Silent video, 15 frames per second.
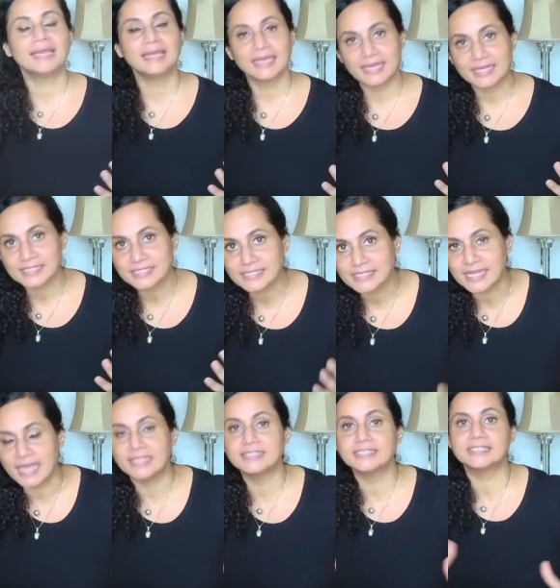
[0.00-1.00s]

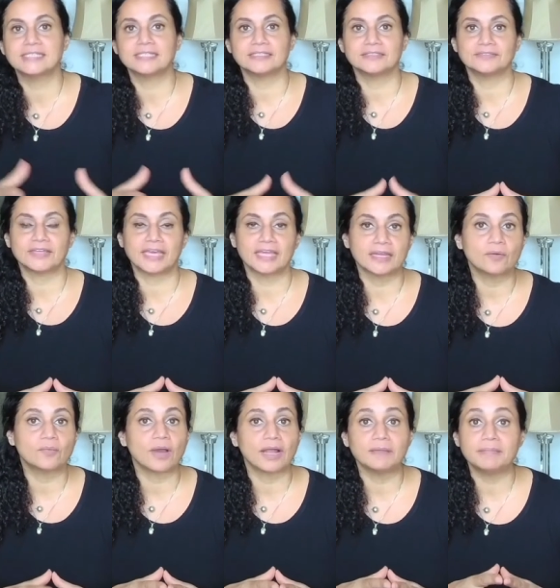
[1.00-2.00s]
extensive inner
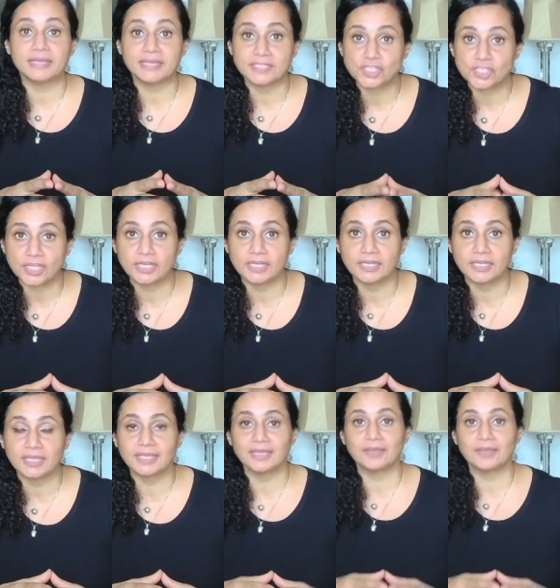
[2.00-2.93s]
well-being journey,